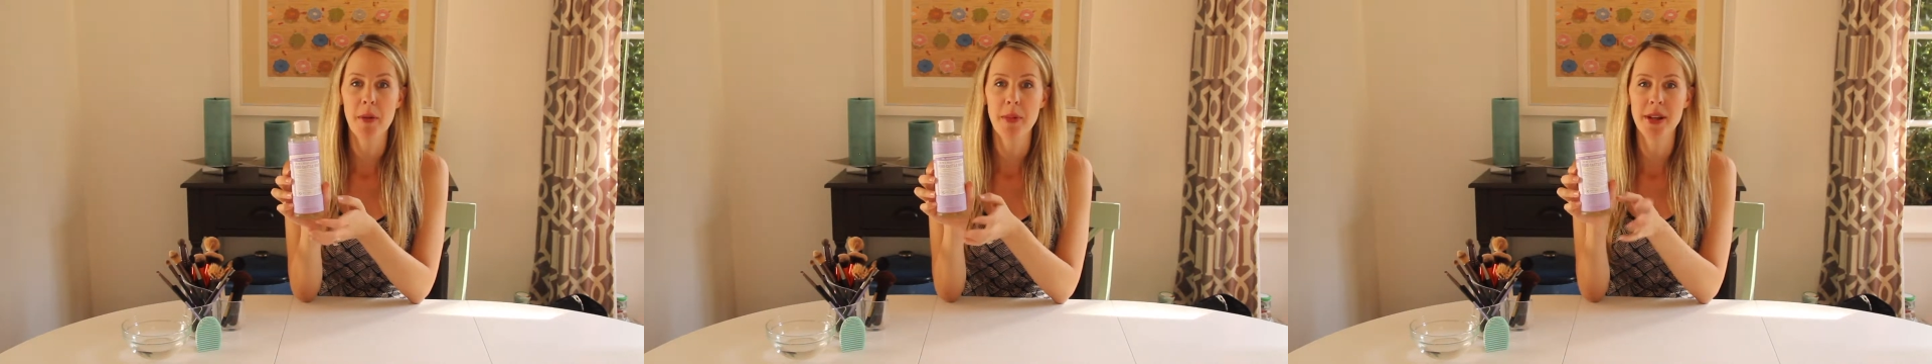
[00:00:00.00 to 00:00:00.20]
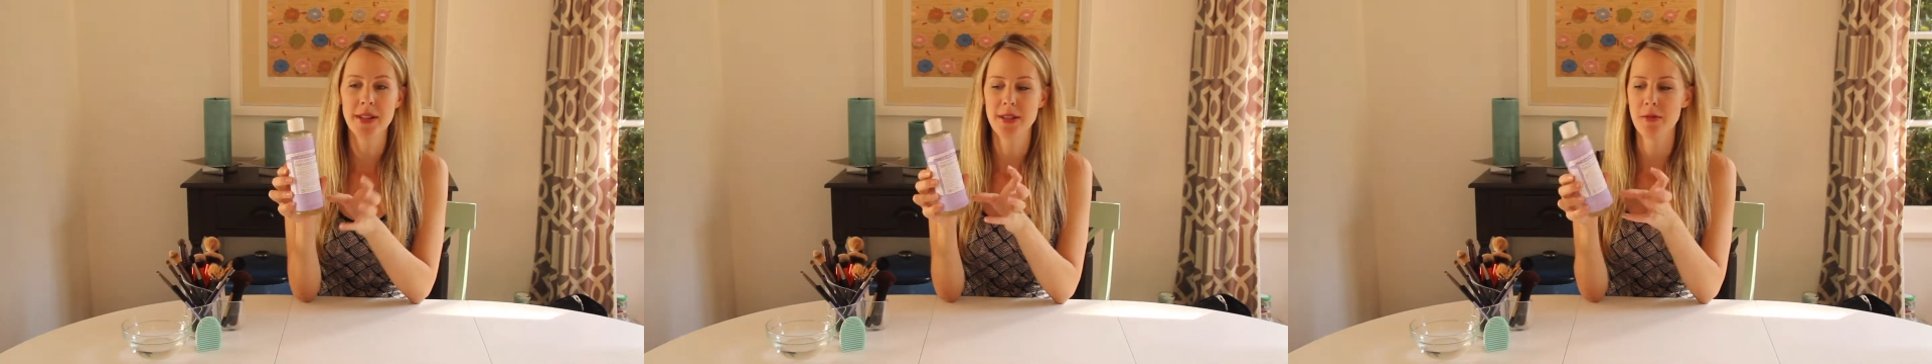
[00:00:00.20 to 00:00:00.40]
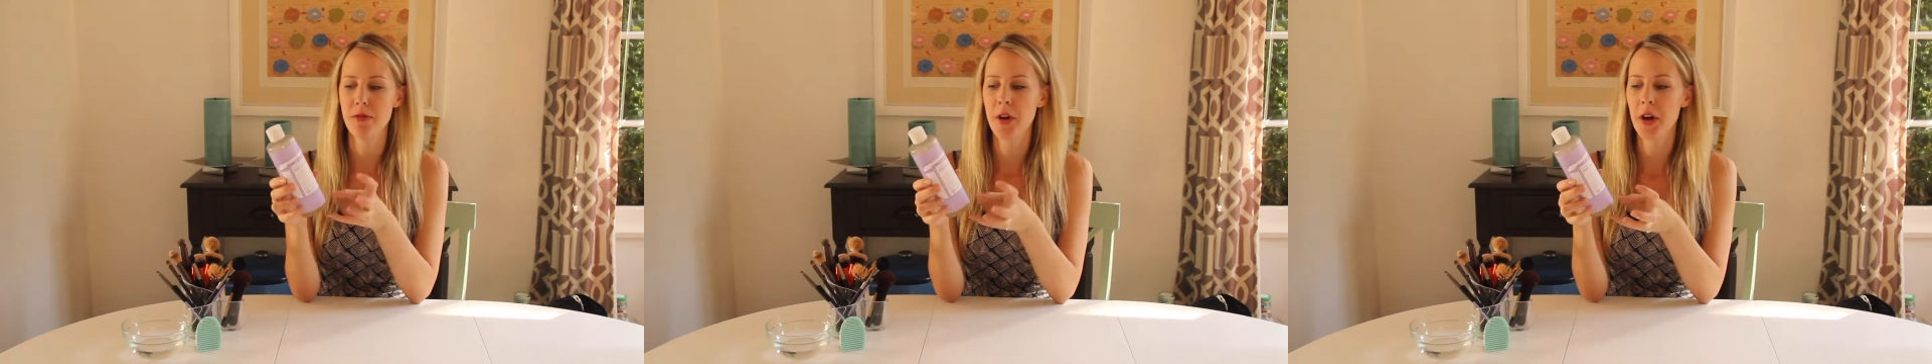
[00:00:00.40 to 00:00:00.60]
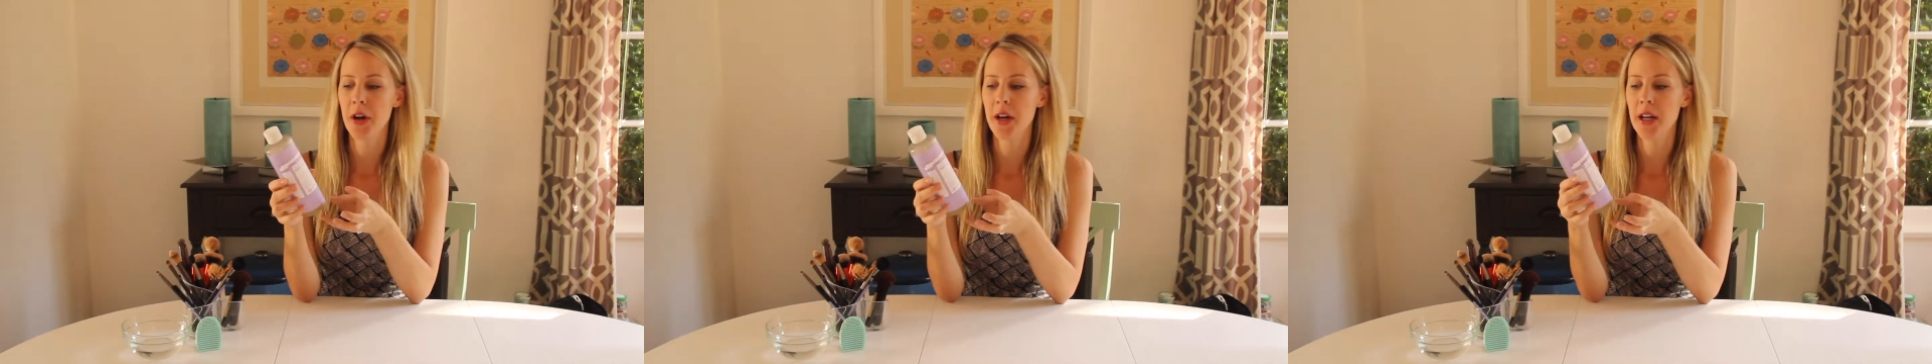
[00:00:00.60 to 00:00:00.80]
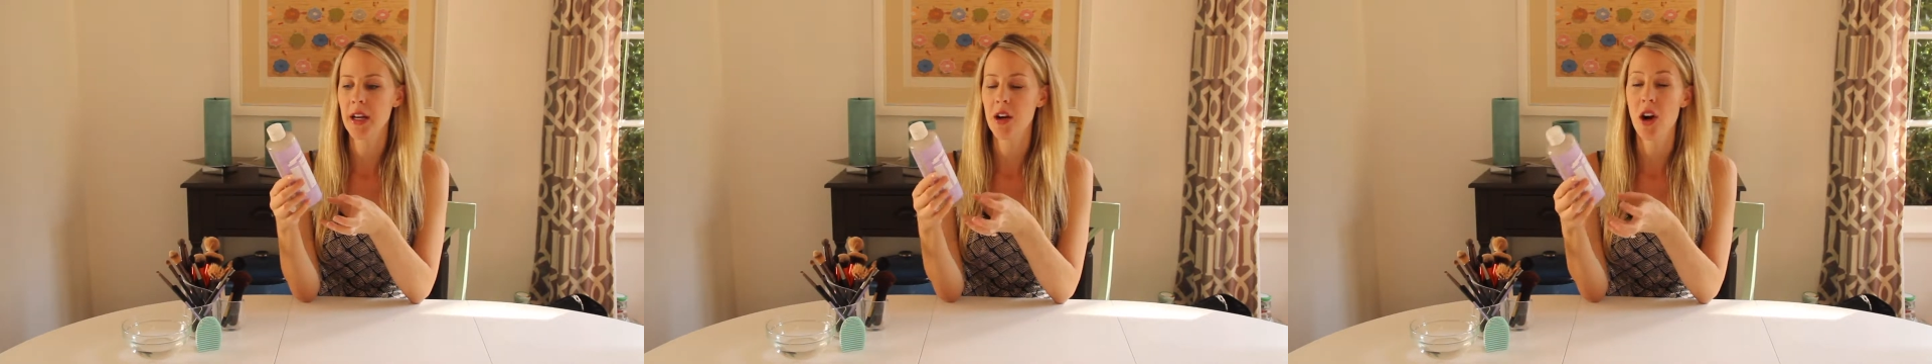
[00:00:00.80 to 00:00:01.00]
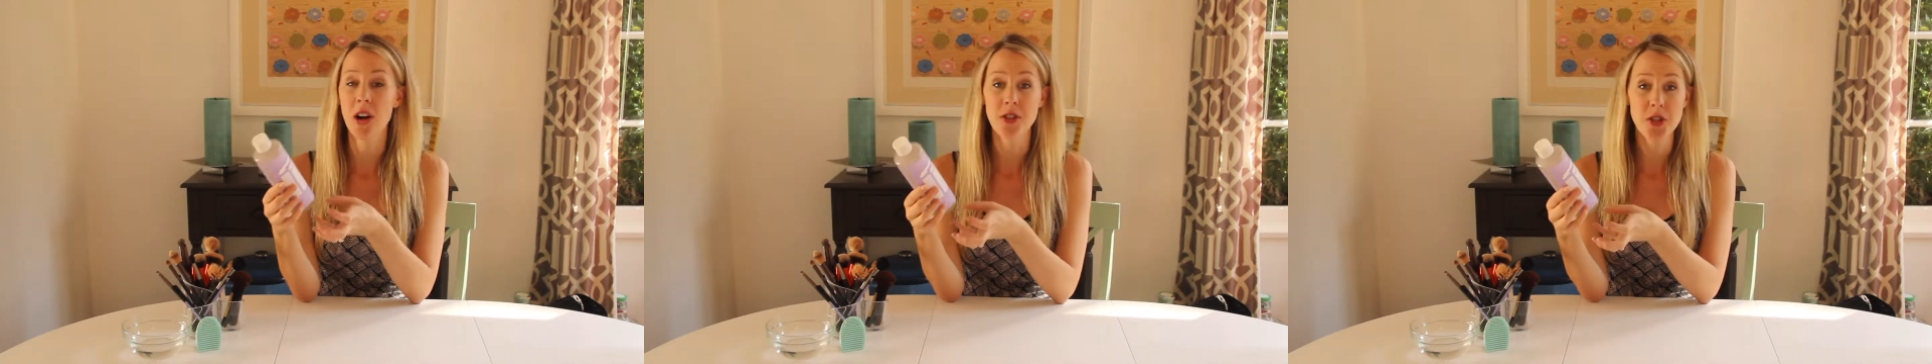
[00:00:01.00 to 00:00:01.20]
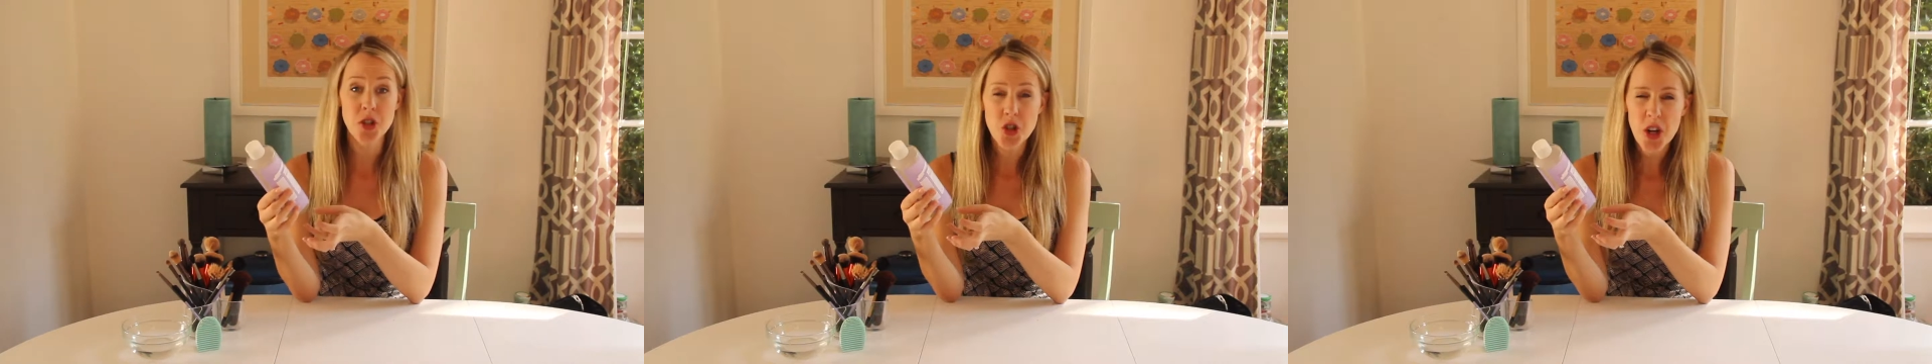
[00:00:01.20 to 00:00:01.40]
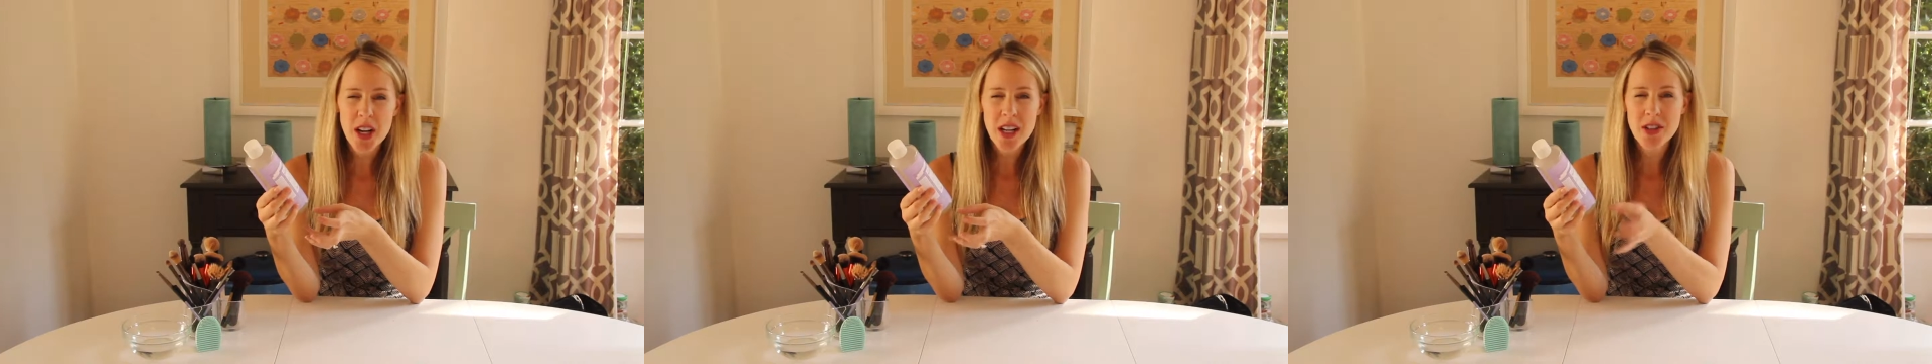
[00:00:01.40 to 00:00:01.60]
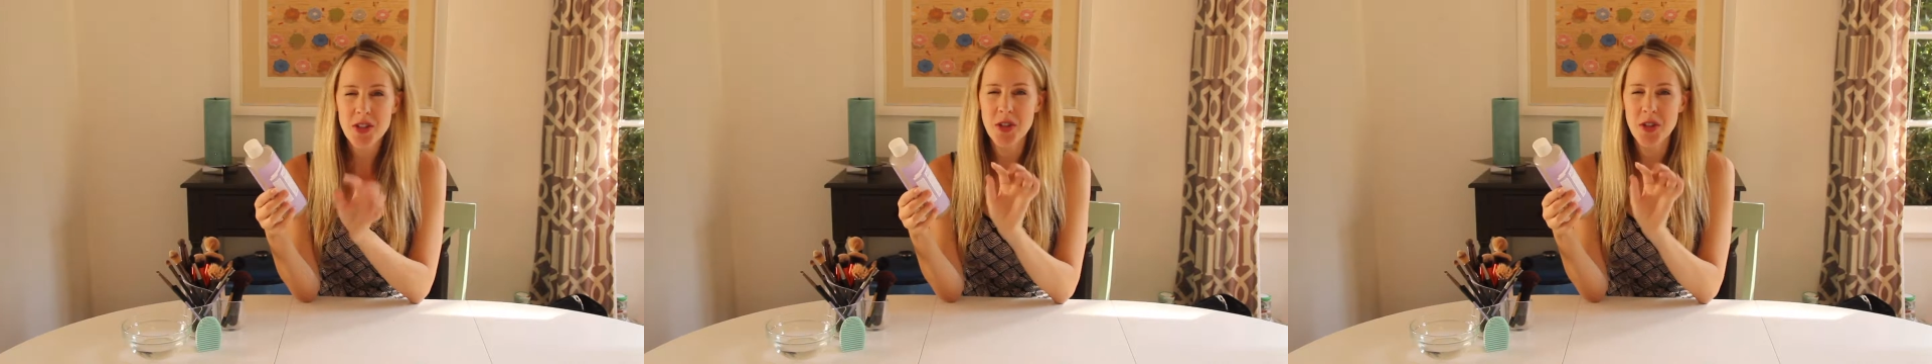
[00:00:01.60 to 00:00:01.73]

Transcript: It's very concentrated,